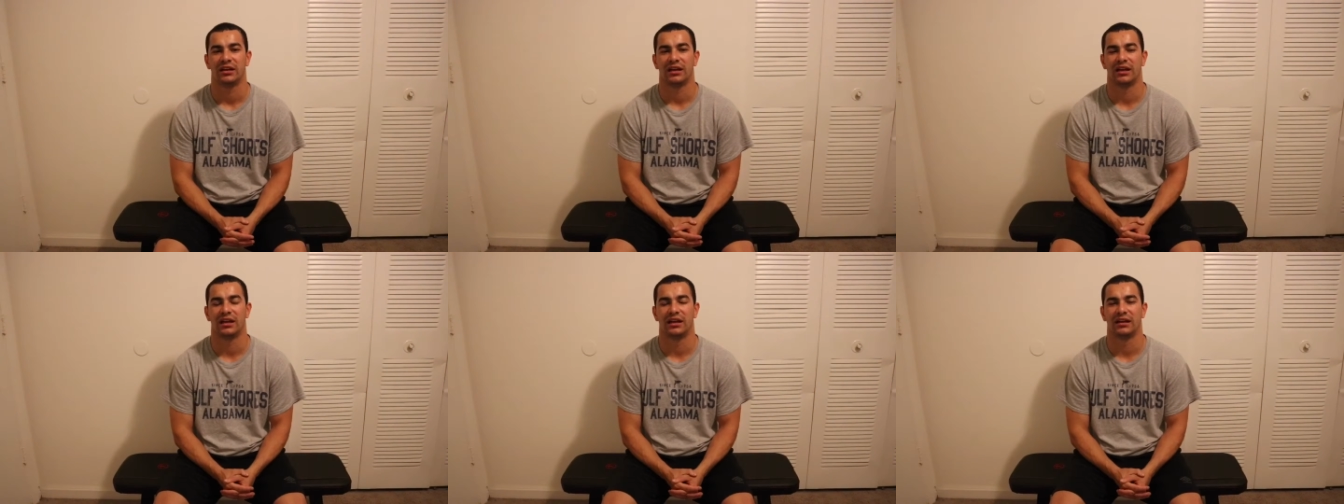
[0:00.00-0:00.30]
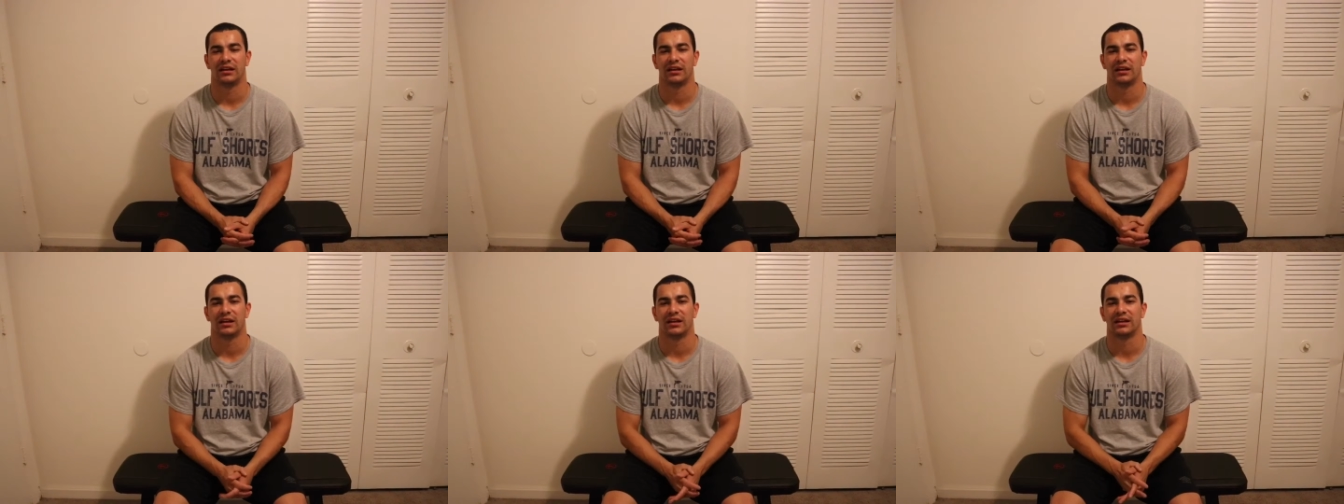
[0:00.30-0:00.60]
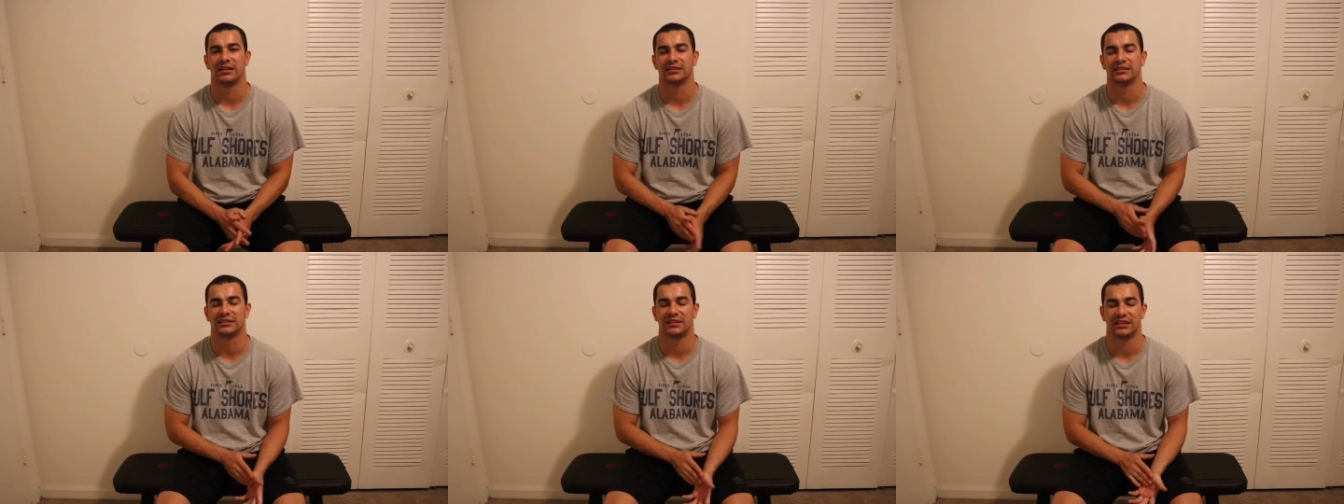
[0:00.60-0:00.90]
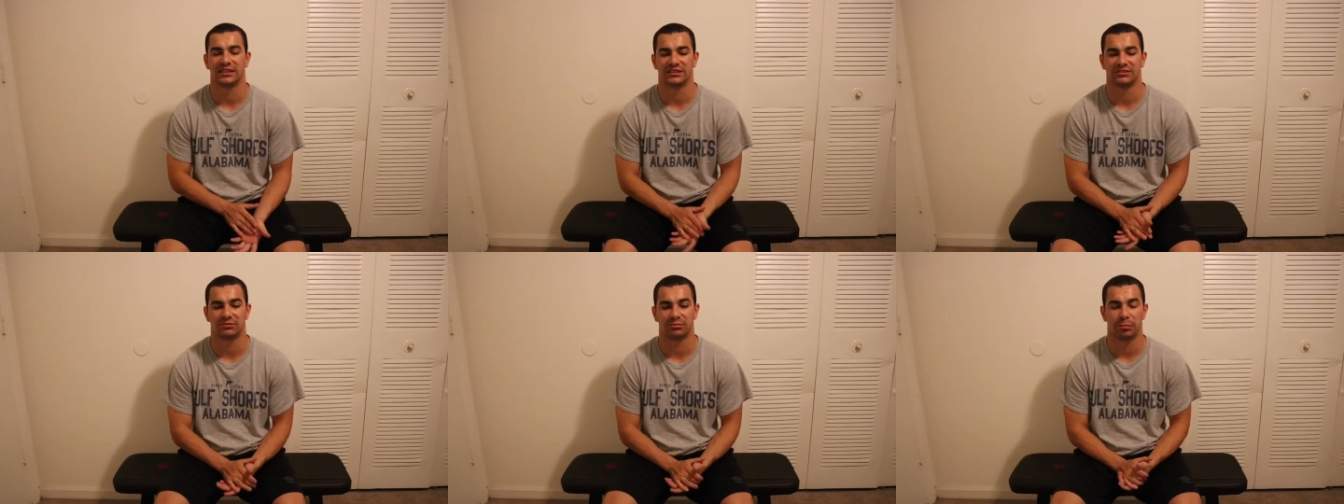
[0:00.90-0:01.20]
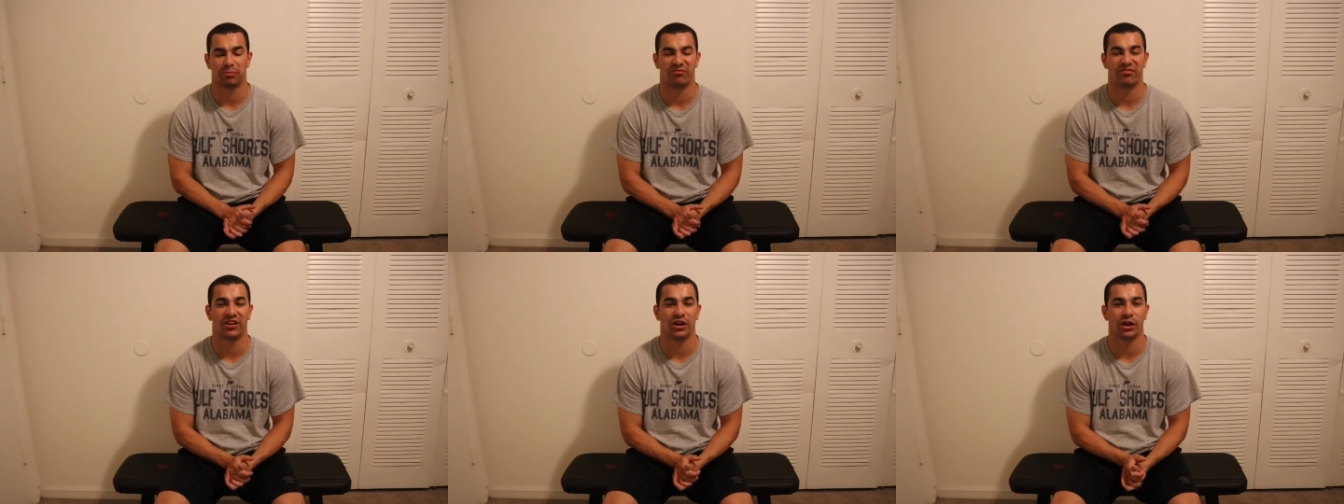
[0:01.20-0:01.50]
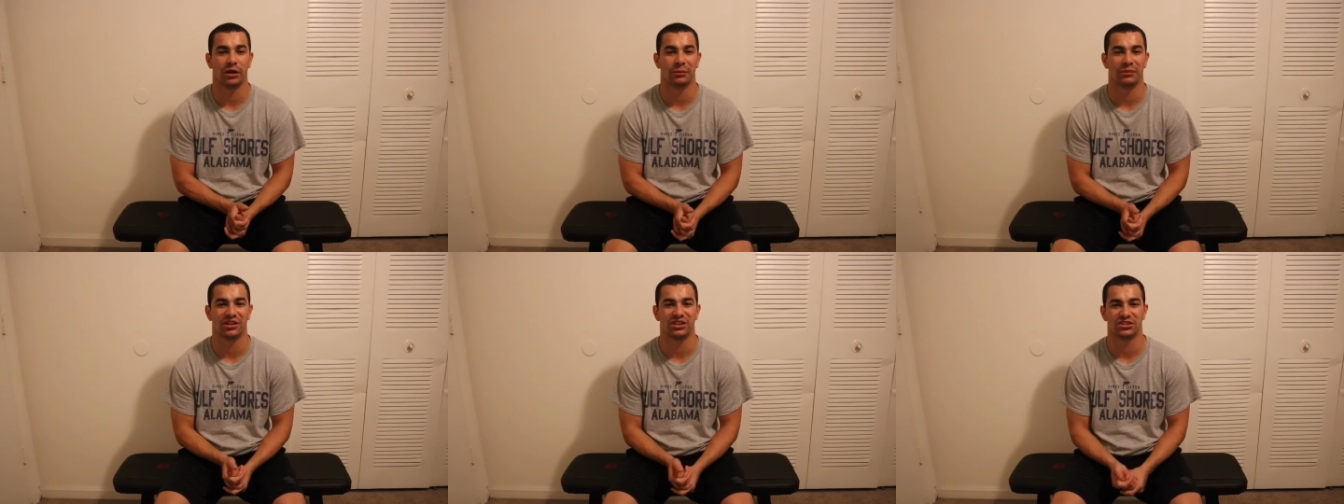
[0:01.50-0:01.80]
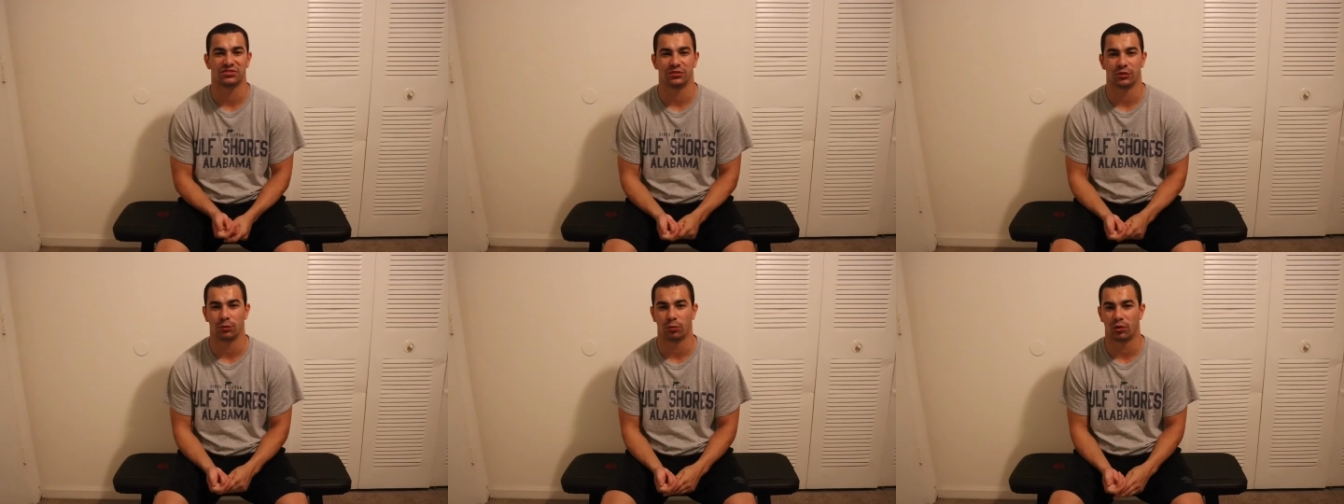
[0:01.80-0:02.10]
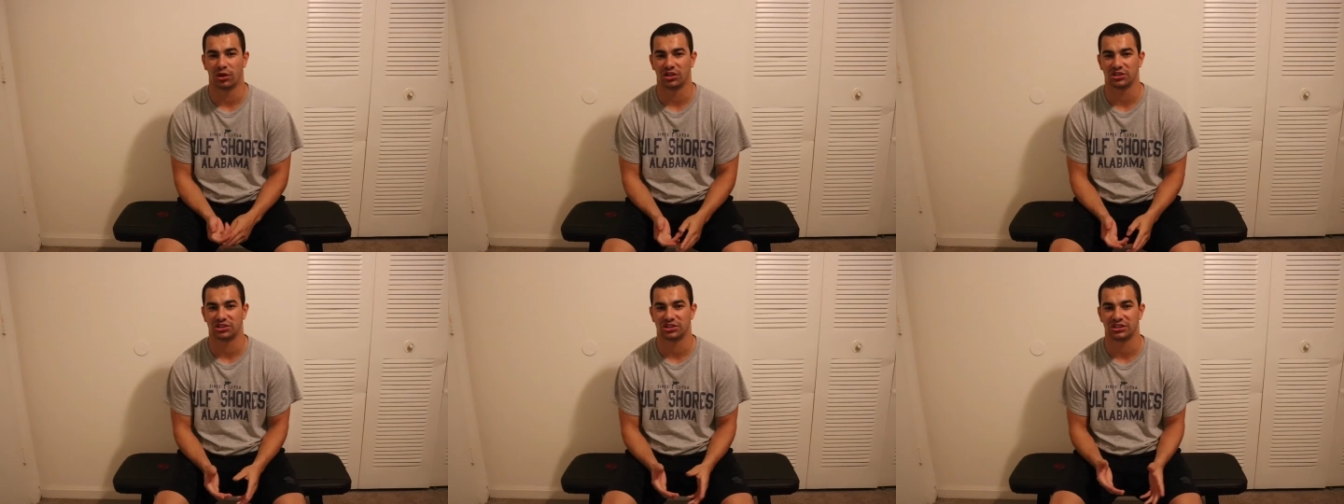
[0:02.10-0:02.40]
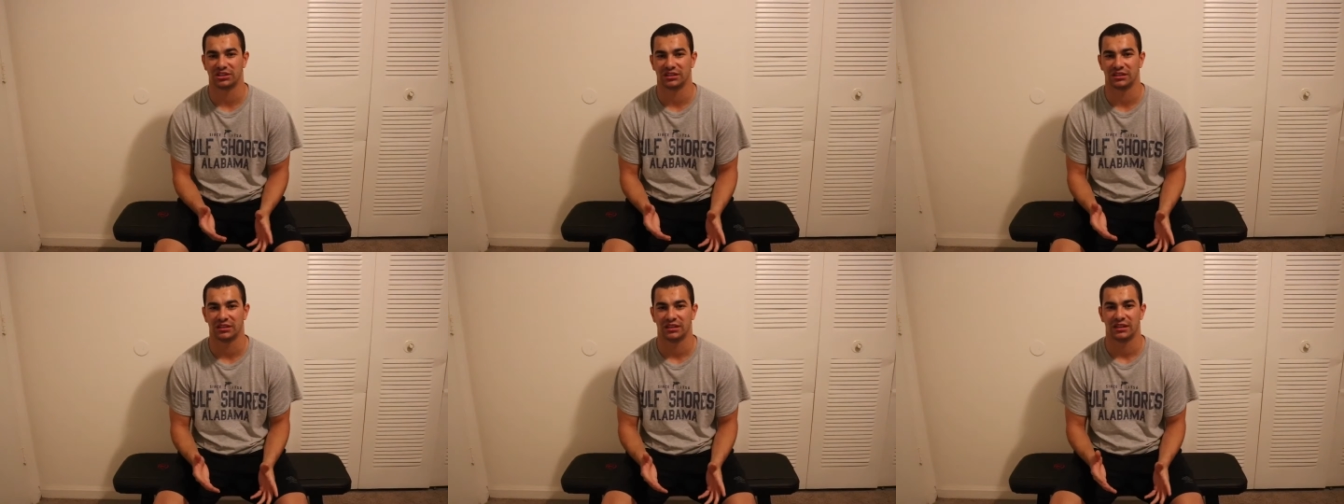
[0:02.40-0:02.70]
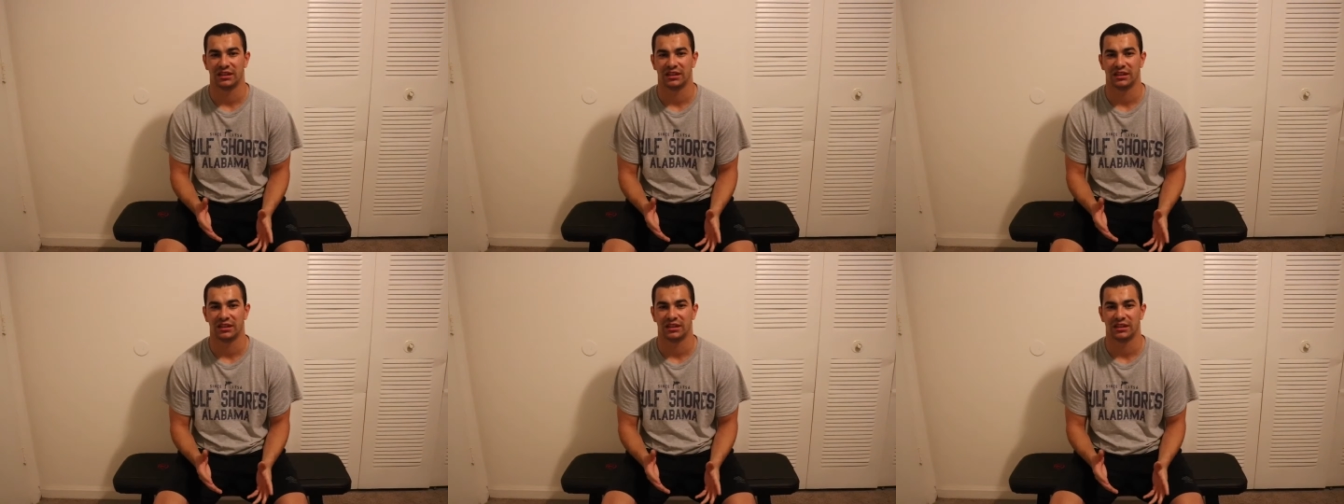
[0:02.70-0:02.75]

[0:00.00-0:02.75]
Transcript: And guys, thanks very much for watching,